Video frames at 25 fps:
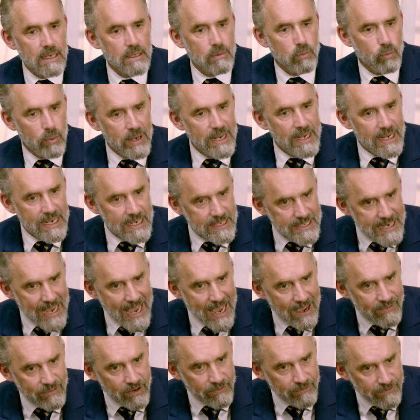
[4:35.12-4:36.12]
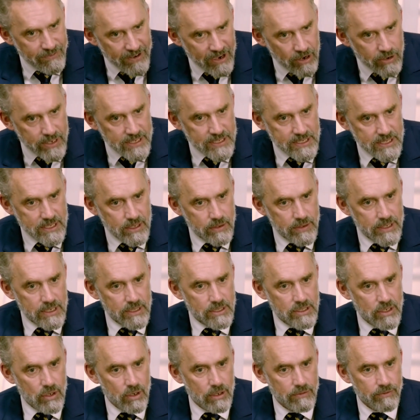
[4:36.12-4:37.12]
And we need to have a very
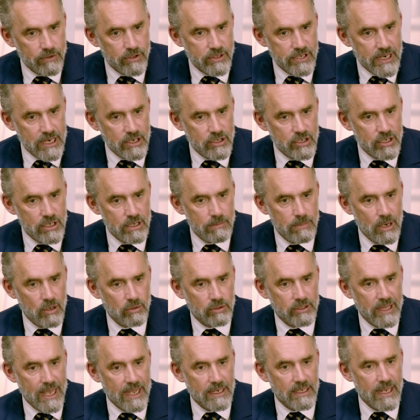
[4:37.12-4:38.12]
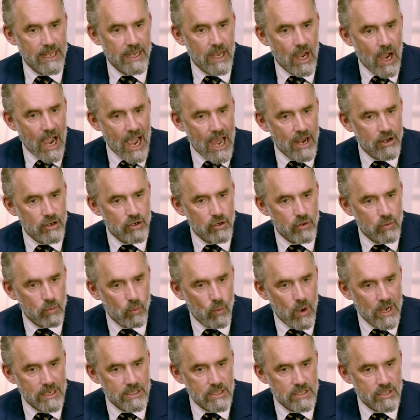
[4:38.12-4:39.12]
serious conversation about that. Like, under
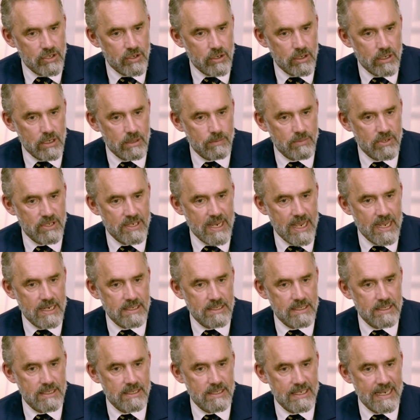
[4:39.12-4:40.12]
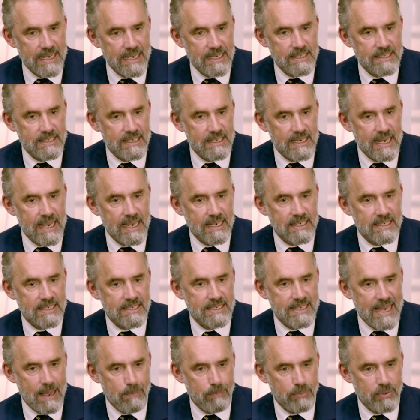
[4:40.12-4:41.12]
what circumstances is it
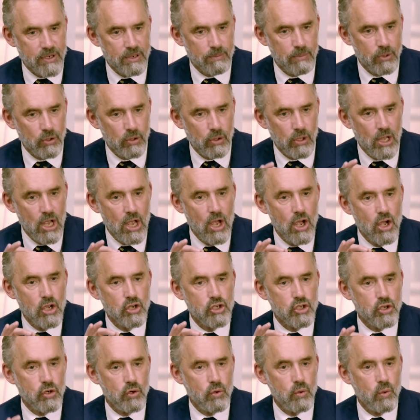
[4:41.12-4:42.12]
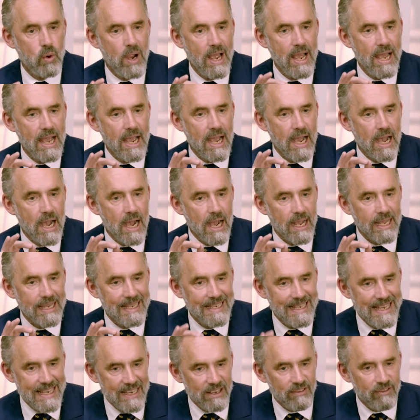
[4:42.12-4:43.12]
acceptable to
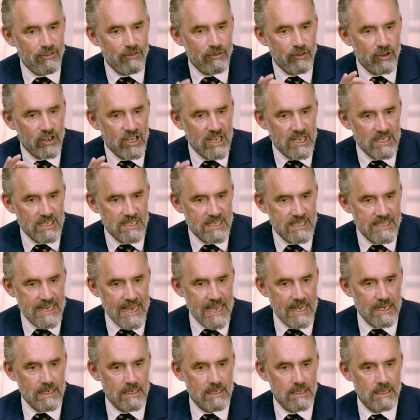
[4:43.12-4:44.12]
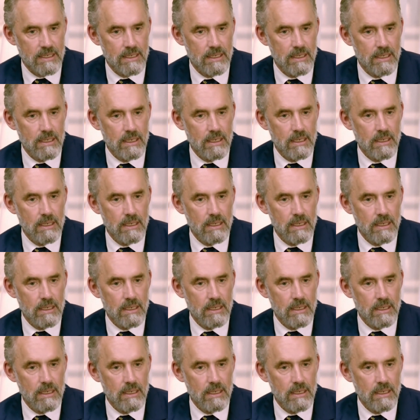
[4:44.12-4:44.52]
give consent?